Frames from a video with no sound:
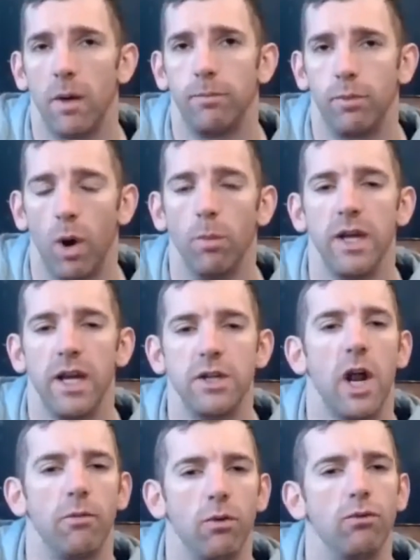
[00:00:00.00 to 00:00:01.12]
probably a
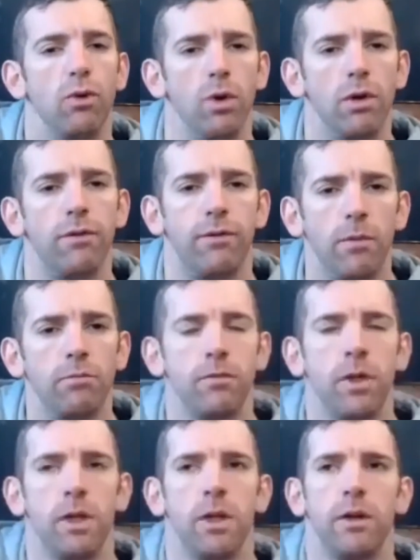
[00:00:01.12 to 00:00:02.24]
general rule of thumb
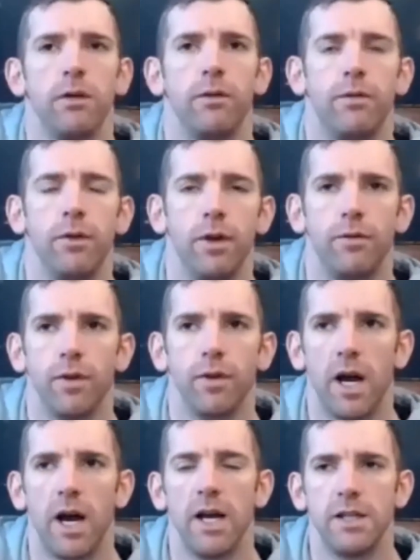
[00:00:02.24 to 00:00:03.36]
for
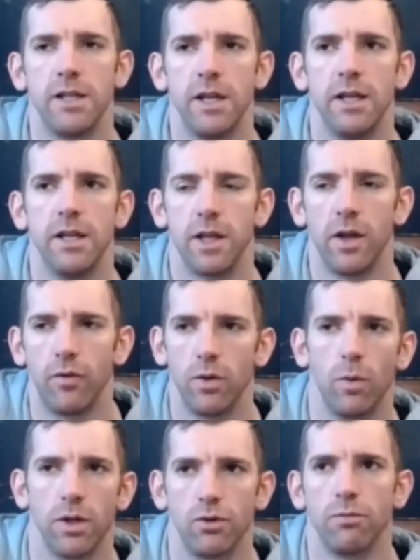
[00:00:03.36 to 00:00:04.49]
guys is if you
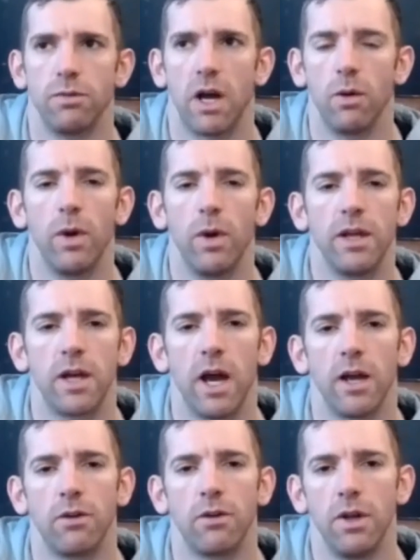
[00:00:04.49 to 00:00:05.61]
want to drop down a weight
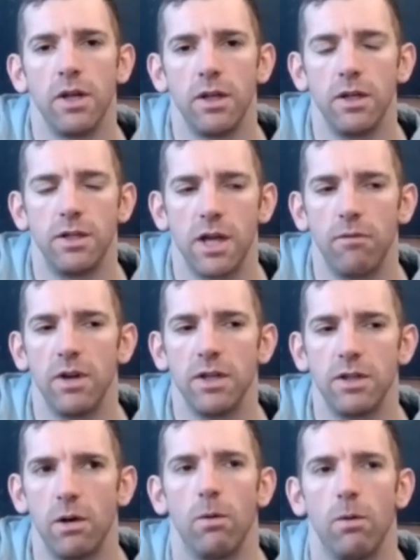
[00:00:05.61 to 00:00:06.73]
category, you generally
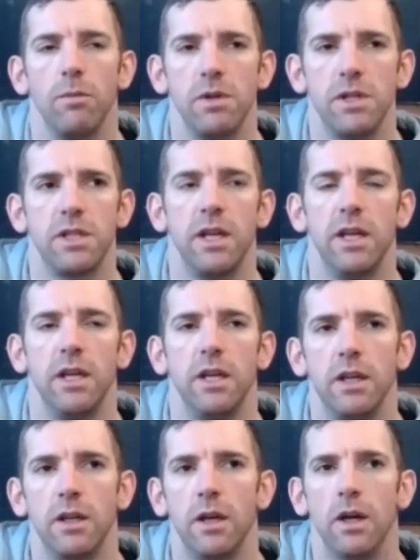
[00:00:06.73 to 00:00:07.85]
don't want to be sitting